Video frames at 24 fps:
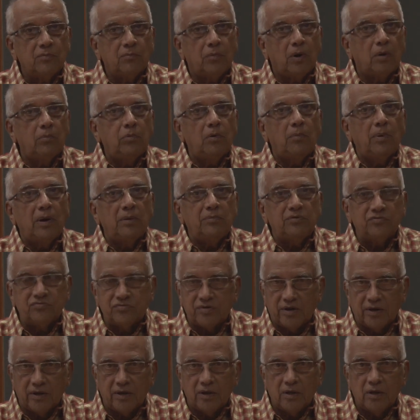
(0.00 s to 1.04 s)
Babubhai
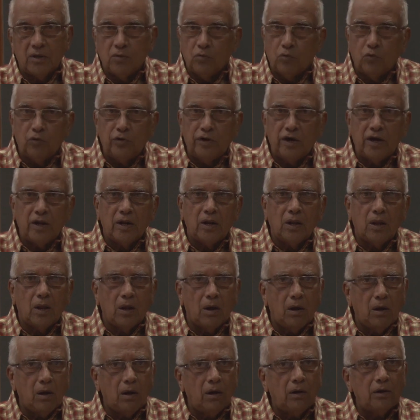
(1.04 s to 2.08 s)
Mistry, who did a
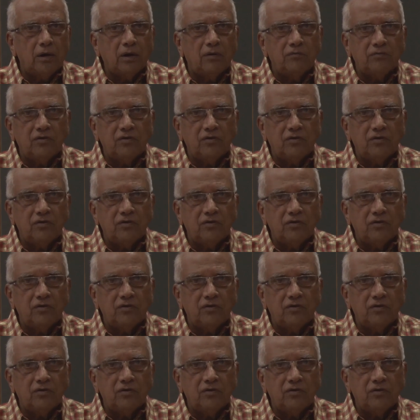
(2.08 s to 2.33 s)
lot of